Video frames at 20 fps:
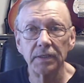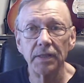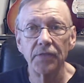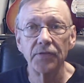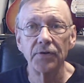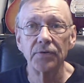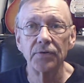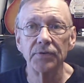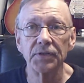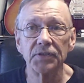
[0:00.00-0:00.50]
to
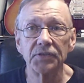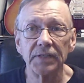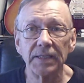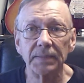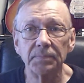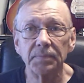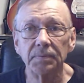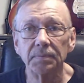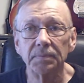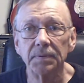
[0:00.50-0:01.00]
throw this
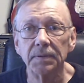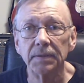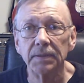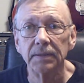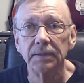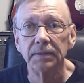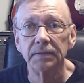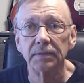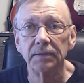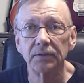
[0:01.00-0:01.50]
up.
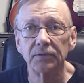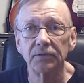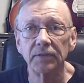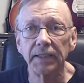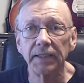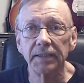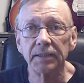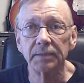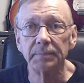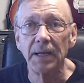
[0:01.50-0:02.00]
Looks
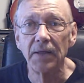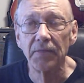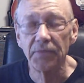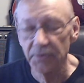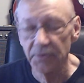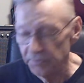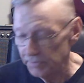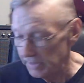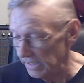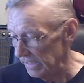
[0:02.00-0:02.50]
like it's about
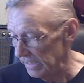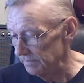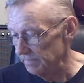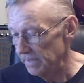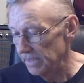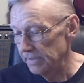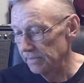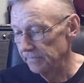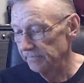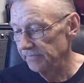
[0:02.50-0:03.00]

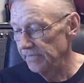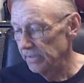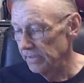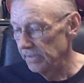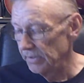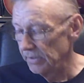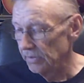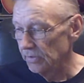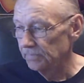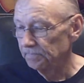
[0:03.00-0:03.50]
13-minute
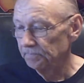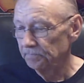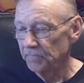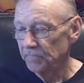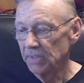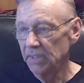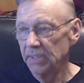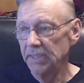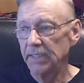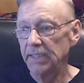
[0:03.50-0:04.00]
video,
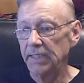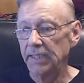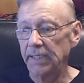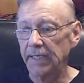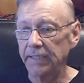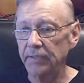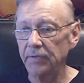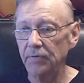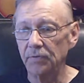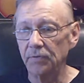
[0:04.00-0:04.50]
and
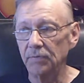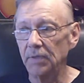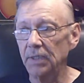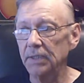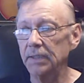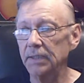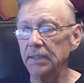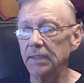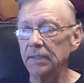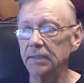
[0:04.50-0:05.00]
I don't
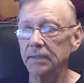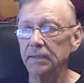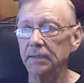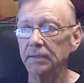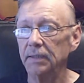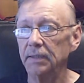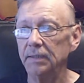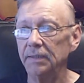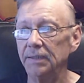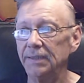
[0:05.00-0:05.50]
want to,
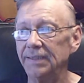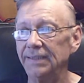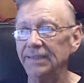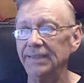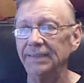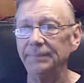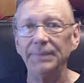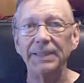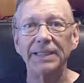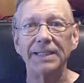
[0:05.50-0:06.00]

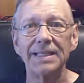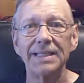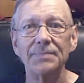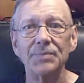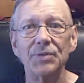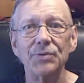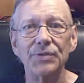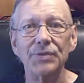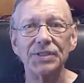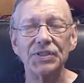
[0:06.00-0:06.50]
because I'm
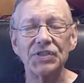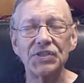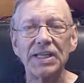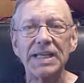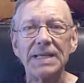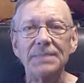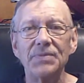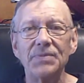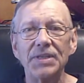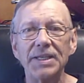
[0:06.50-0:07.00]
doing the
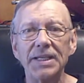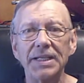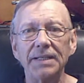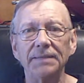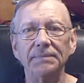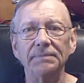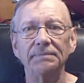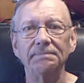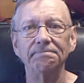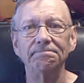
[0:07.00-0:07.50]
same
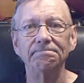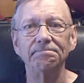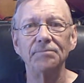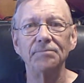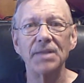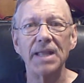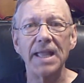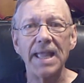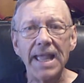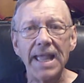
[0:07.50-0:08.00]
thing
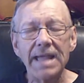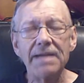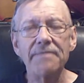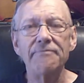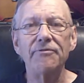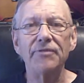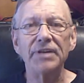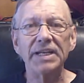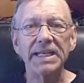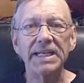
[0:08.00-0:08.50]

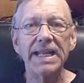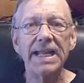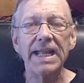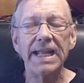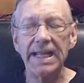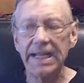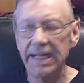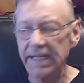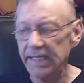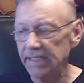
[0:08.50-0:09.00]
every
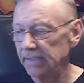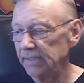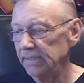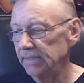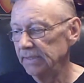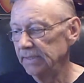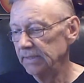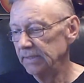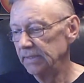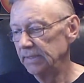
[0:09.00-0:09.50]
day,
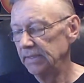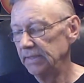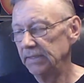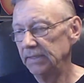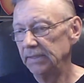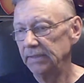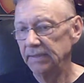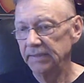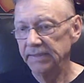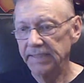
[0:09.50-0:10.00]

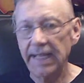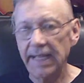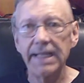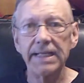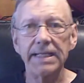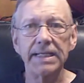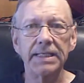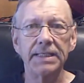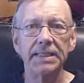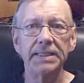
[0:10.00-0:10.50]

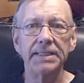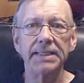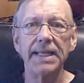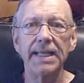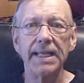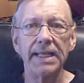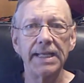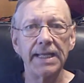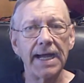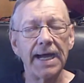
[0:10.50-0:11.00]
day in and
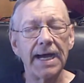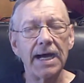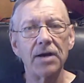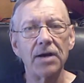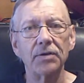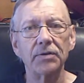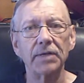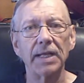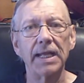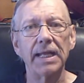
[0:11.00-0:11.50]
day
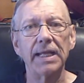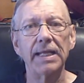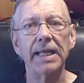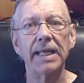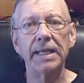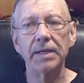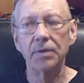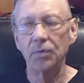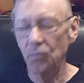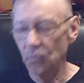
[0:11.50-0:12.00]
out,
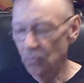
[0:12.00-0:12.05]
and it